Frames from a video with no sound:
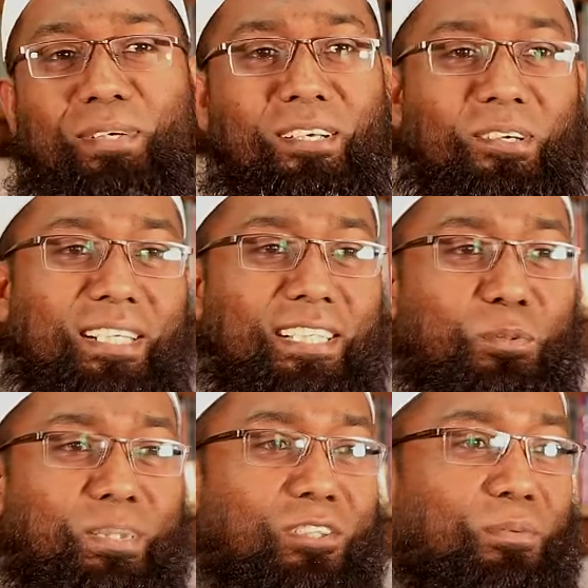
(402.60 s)
already
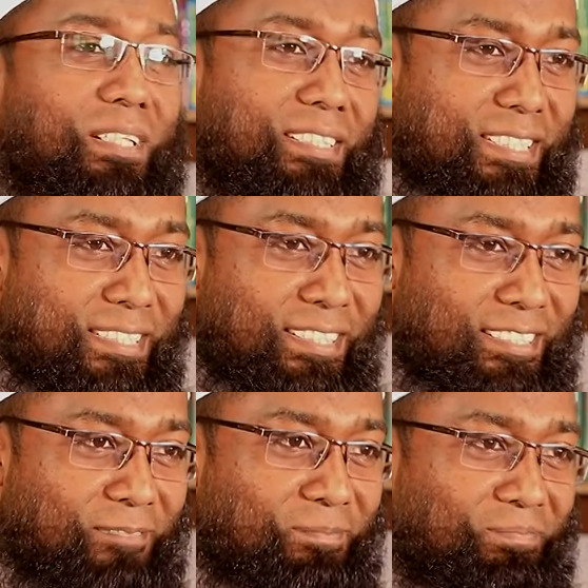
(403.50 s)
win over us.
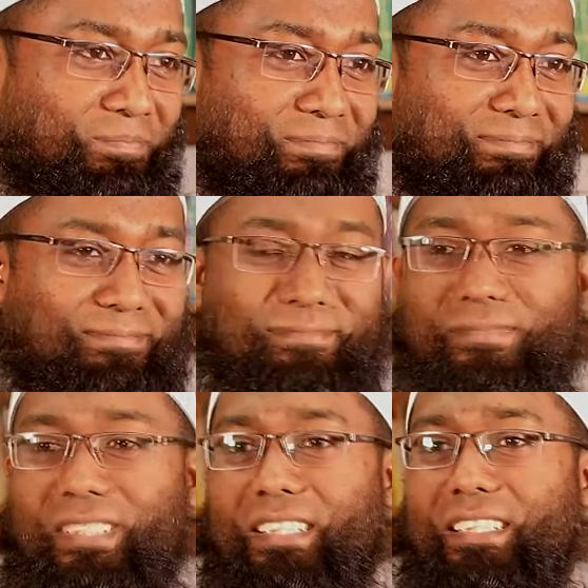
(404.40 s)

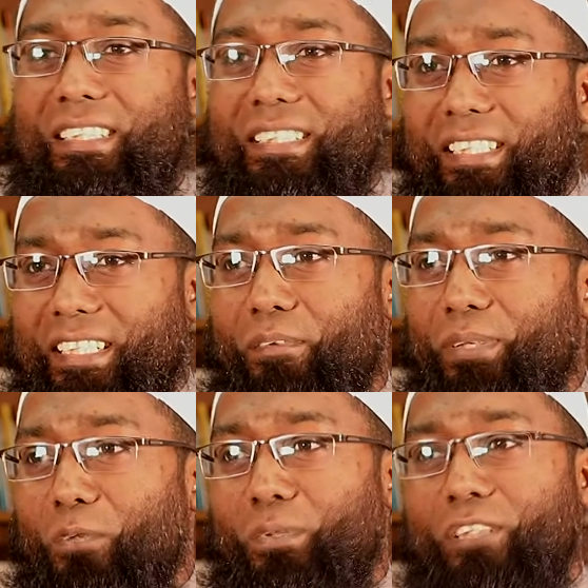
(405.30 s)
The
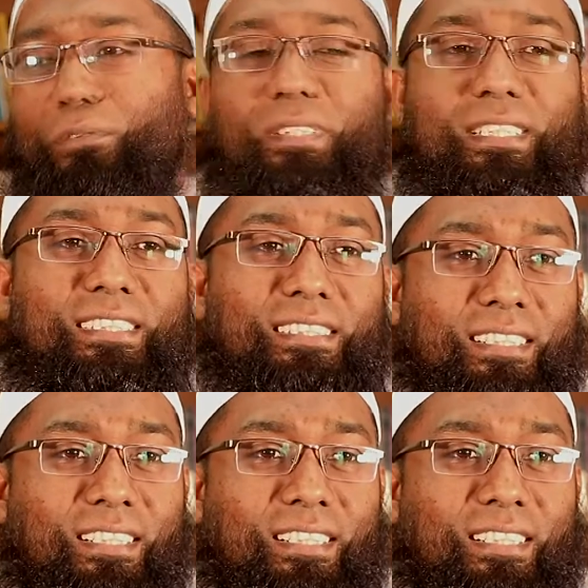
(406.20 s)
devil win over us.